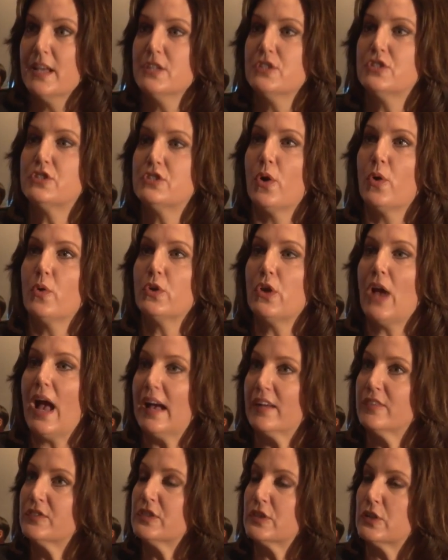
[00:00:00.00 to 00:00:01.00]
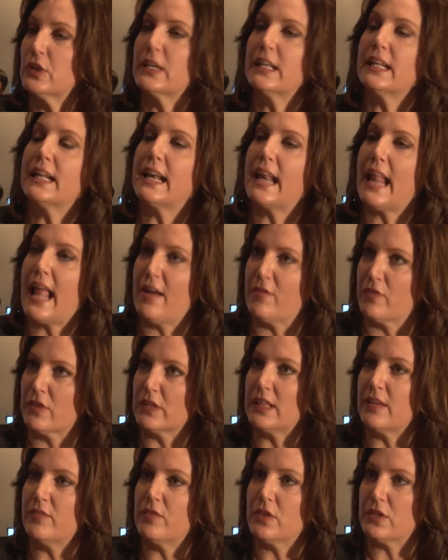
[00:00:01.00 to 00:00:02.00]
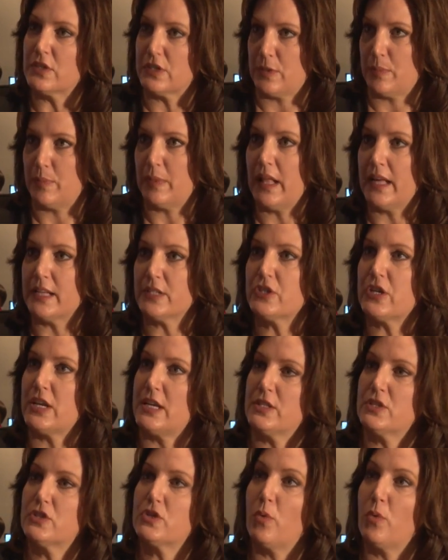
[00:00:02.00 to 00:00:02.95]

So you have to look at it at every level of the supply chain.